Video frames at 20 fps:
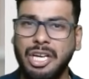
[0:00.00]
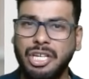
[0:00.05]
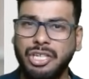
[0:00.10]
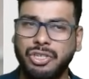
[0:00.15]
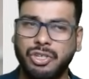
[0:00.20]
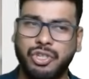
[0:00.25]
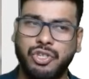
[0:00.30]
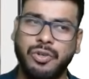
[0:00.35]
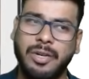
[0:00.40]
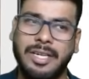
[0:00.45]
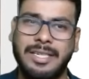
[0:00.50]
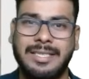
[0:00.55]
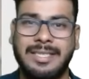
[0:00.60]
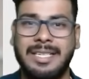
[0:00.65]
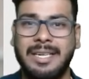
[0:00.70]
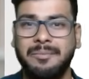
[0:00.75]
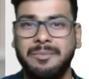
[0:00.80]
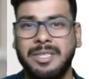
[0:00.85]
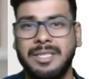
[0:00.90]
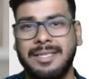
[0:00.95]
So should I
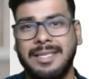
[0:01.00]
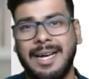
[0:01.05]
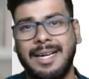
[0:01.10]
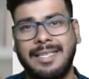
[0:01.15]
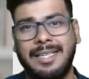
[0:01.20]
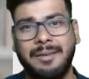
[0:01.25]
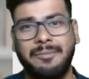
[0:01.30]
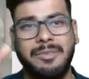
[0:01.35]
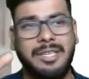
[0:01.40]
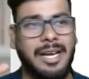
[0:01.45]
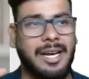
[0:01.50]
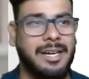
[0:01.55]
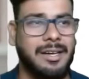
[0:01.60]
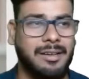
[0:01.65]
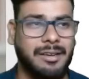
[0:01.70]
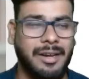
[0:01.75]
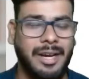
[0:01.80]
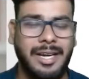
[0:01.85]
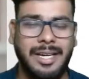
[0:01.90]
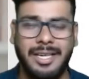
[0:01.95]
skip this attempt and
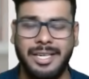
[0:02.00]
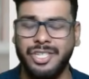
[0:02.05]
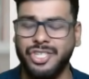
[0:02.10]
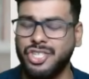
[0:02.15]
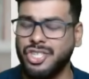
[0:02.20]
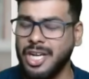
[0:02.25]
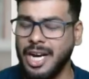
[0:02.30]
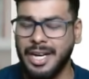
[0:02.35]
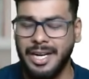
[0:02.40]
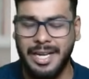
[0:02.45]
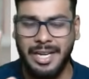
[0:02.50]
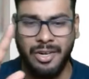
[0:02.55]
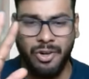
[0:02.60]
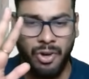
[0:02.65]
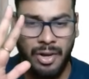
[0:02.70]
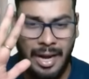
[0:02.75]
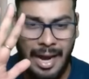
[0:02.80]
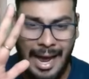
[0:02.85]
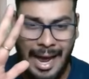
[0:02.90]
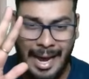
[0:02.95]
write in Jan and
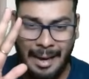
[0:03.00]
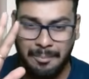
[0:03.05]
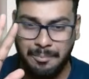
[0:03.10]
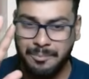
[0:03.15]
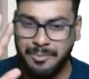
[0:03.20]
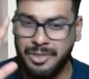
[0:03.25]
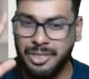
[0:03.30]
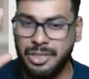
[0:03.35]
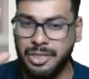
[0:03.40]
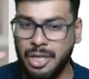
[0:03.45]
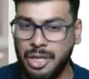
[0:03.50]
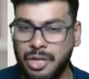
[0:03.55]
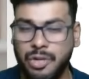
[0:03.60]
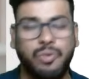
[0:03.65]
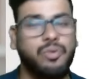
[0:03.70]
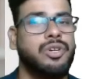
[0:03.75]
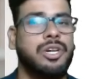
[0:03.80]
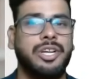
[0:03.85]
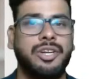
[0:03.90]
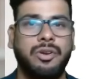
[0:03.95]
all?
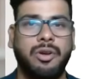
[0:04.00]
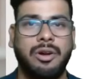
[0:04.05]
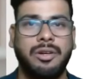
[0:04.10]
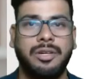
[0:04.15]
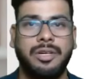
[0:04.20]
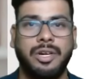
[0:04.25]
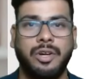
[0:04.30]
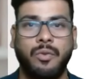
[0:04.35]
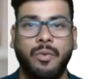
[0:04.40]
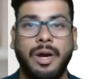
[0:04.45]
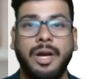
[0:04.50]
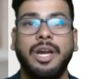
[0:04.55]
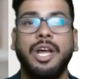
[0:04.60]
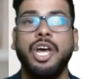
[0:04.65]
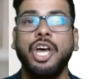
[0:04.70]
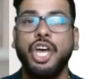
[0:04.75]
Absolutely not required.